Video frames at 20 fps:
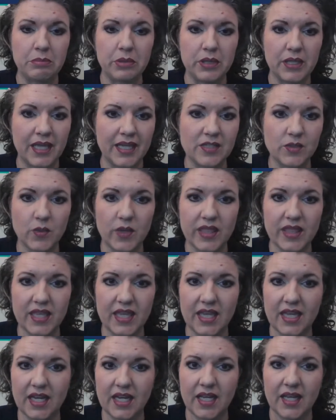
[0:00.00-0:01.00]
blend with
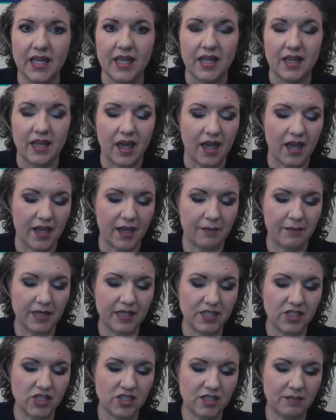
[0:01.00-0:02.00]
it.
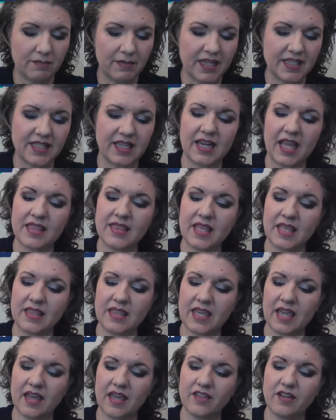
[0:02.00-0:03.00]
It's just amazing. And then
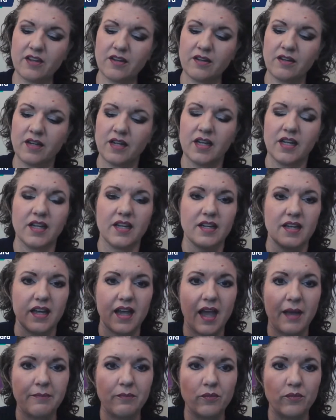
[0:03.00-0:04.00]
the other,
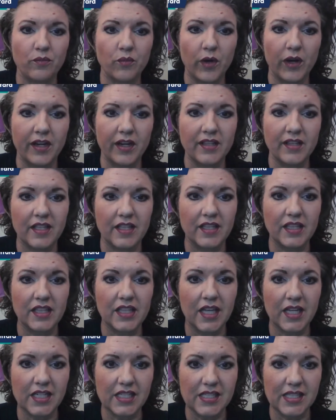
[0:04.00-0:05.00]
I'm wearing the
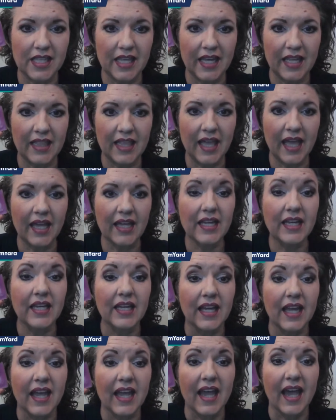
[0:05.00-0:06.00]
Luxe Lilac.
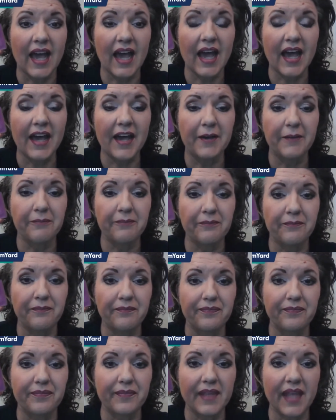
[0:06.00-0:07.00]

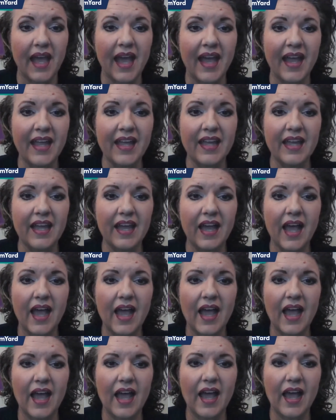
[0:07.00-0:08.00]
I
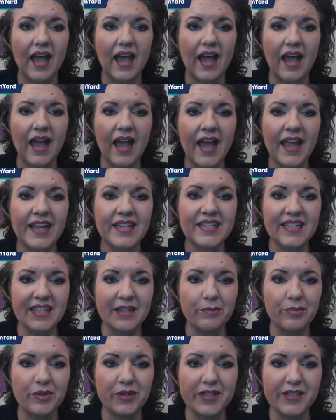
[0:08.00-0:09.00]

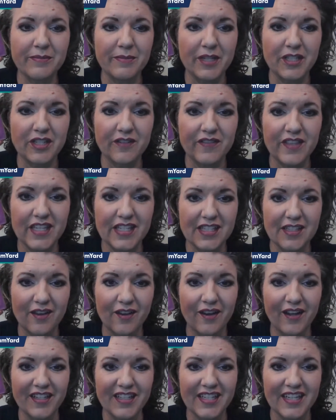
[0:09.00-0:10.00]
didn't put as much of this
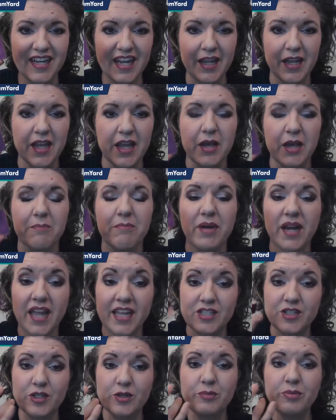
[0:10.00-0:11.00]
on today, but
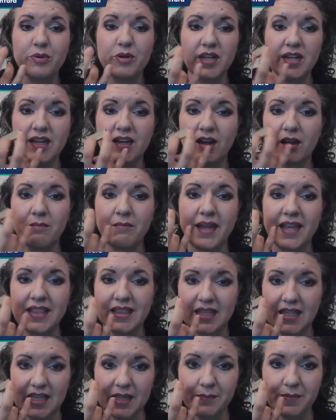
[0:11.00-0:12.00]
I do put it on my
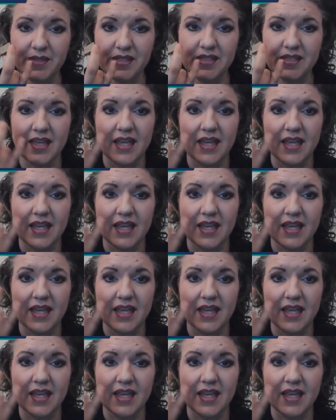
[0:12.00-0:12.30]
lips